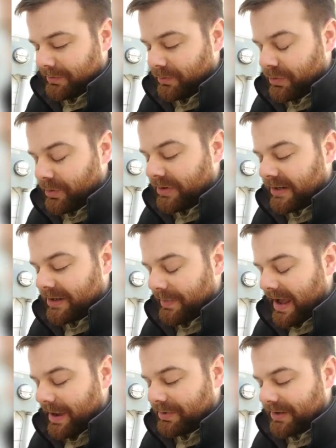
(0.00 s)
what would end up
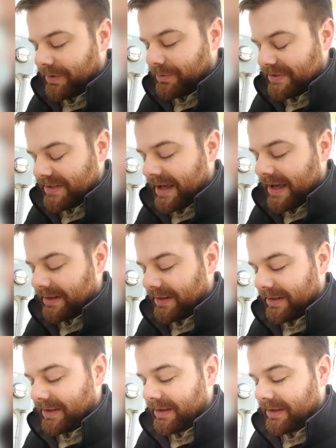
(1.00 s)
happening was that
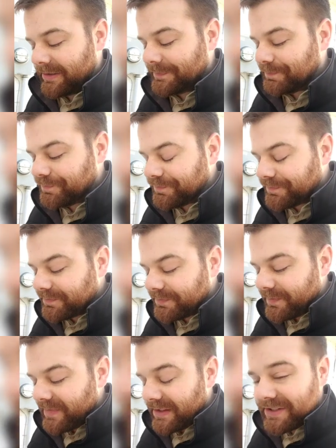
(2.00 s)
the
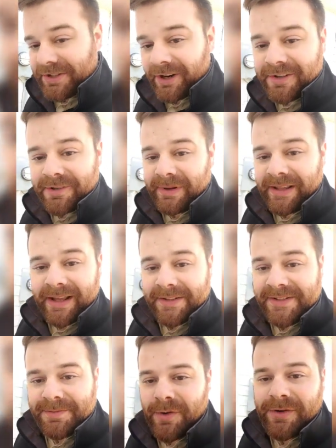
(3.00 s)
starter began
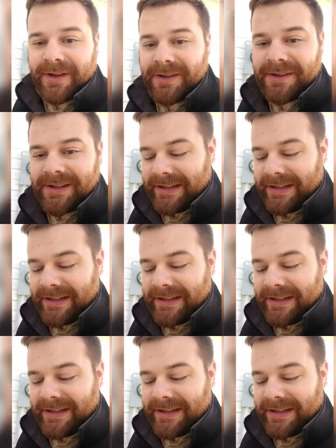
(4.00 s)
smoking.